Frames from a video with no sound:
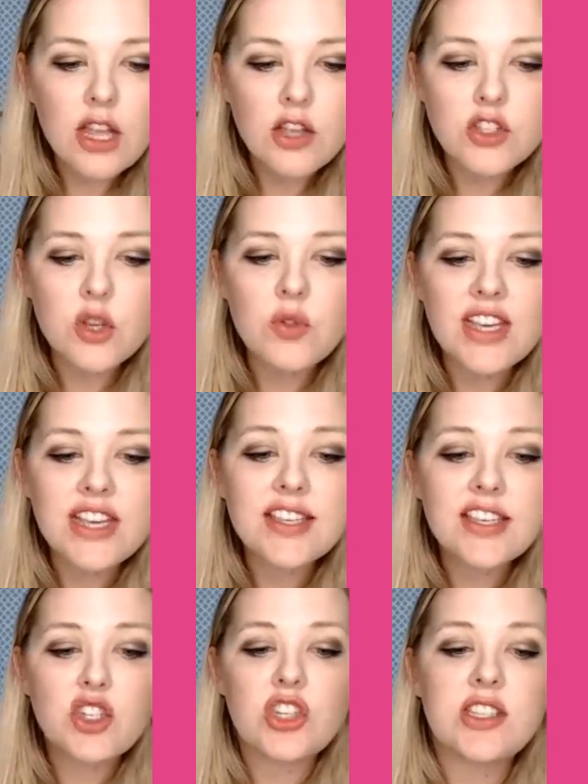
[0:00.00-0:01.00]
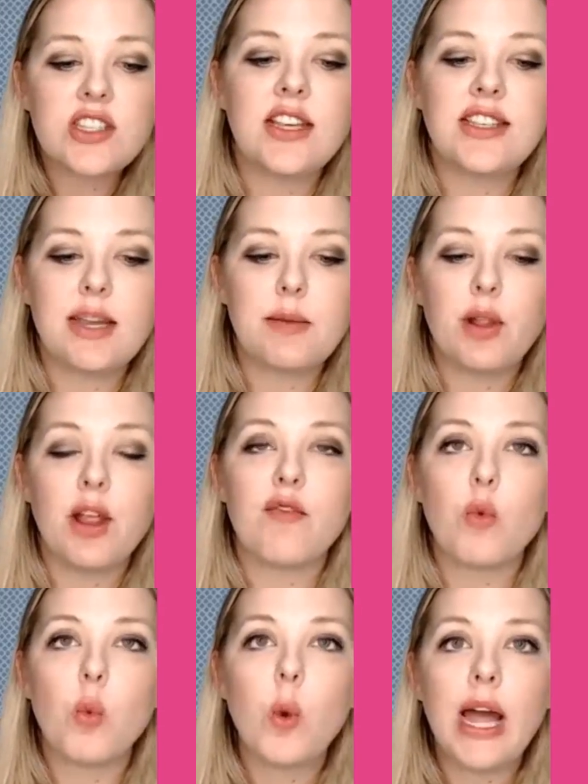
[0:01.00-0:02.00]
So this is just an example of
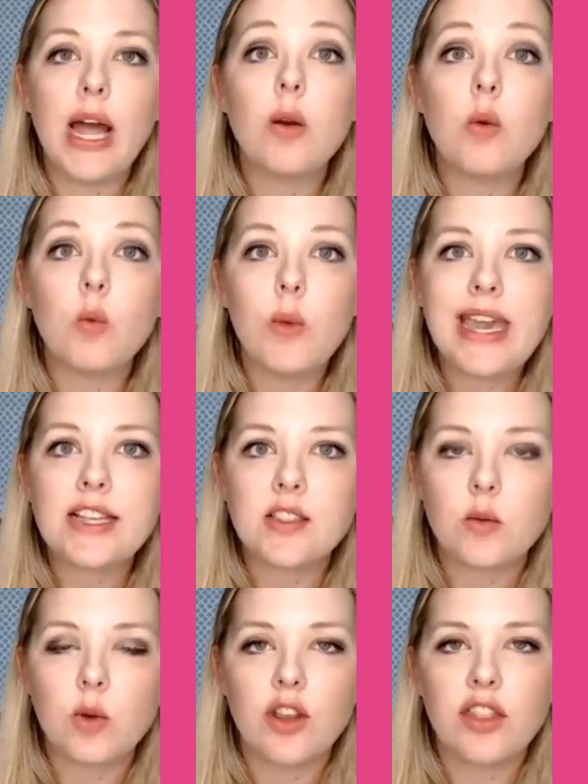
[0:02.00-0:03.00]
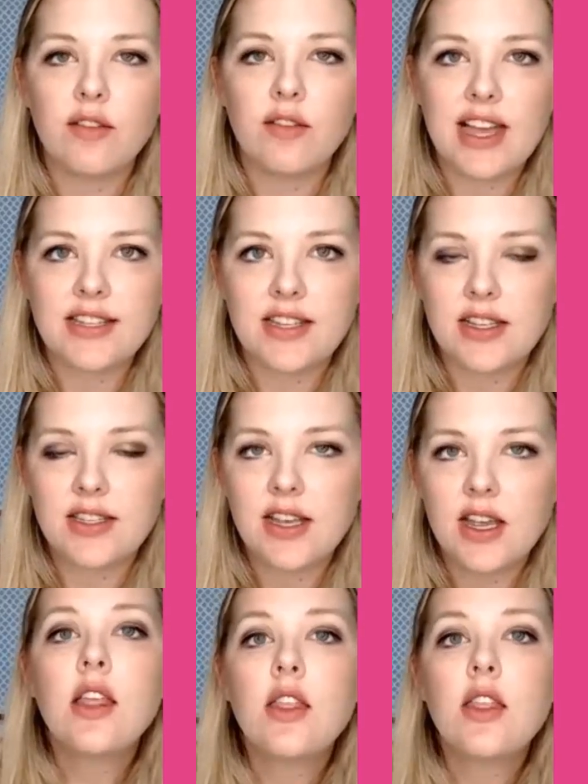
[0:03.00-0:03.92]
1 week's worth of lessons.